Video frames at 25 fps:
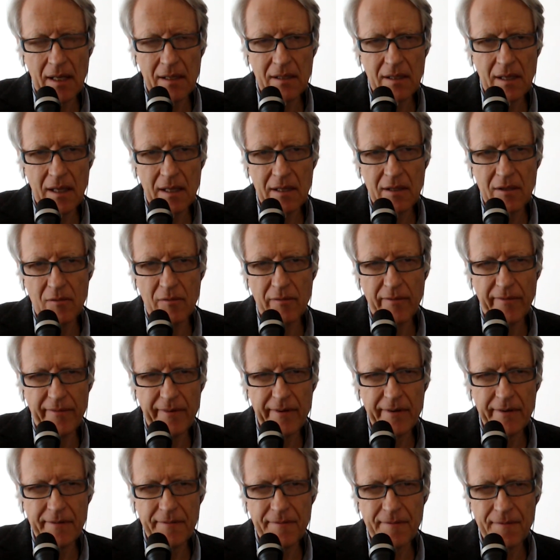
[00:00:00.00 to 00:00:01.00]
and then there are
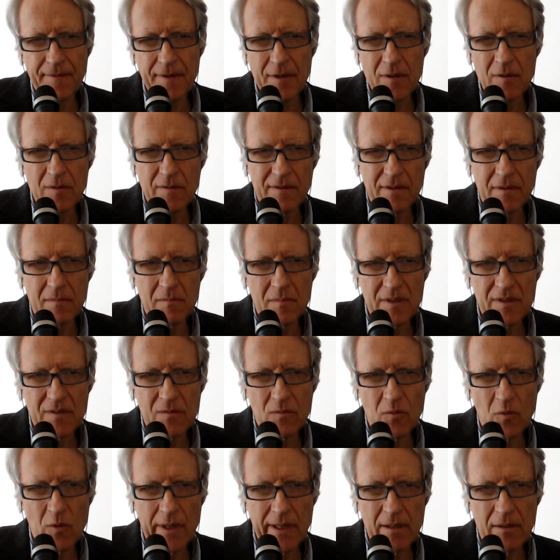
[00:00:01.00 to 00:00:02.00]
very few of them
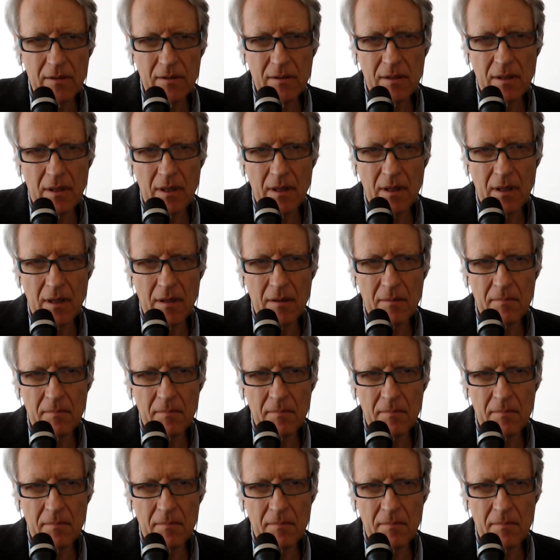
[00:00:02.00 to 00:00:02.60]
as well.